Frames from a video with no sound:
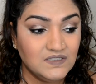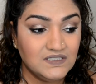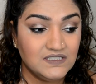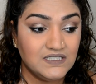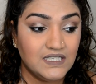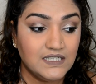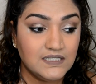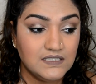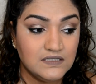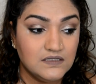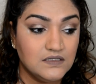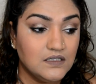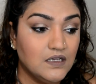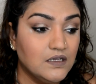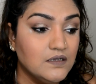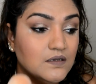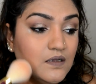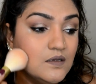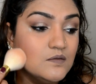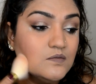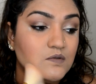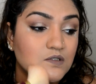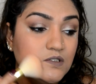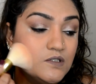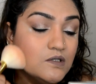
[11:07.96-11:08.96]
Once that's done,
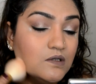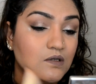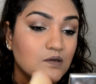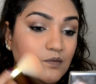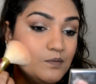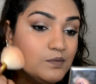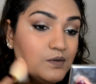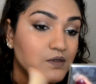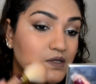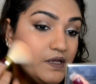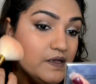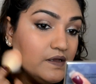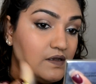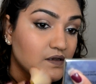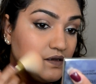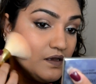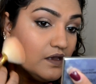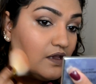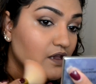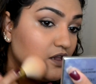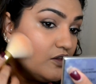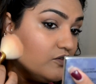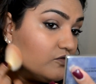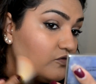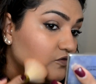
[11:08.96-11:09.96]
I'm just gonna blend
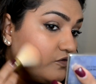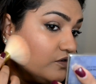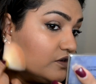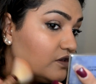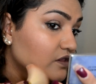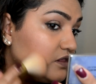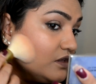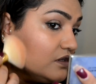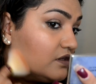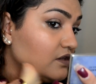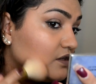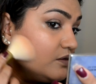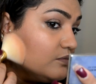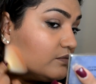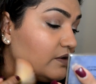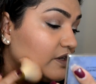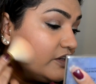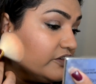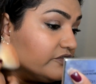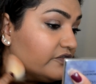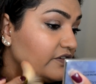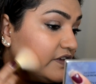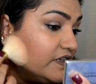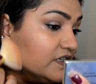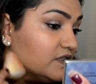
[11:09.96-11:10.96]
everything in
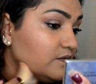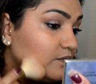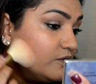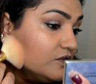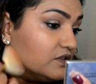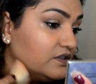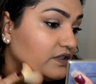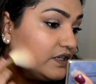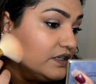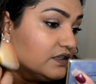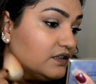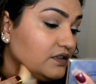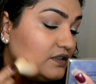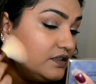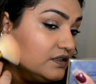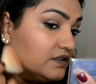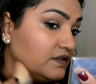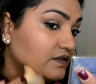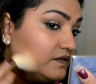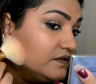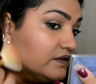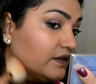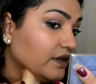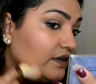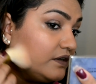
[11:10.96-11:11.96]
my face because I did
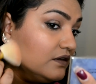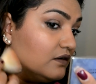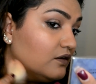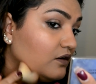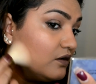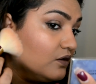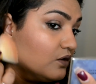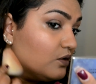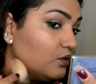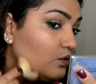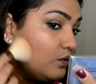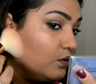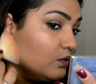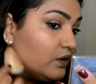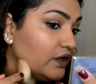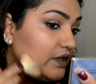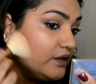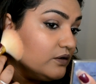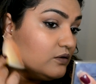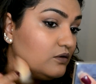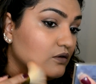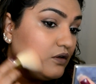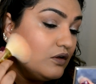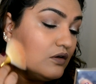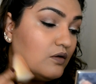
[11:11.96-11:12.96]
set quite
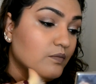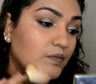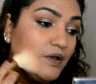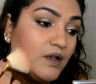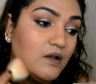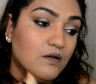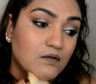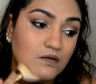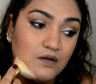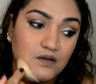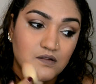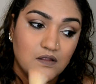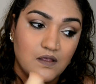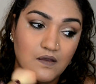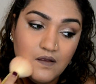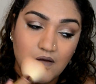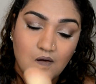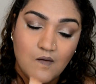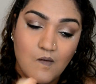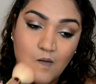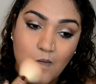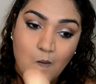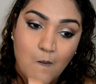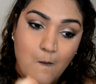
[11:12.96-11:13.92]
a lot of powder there.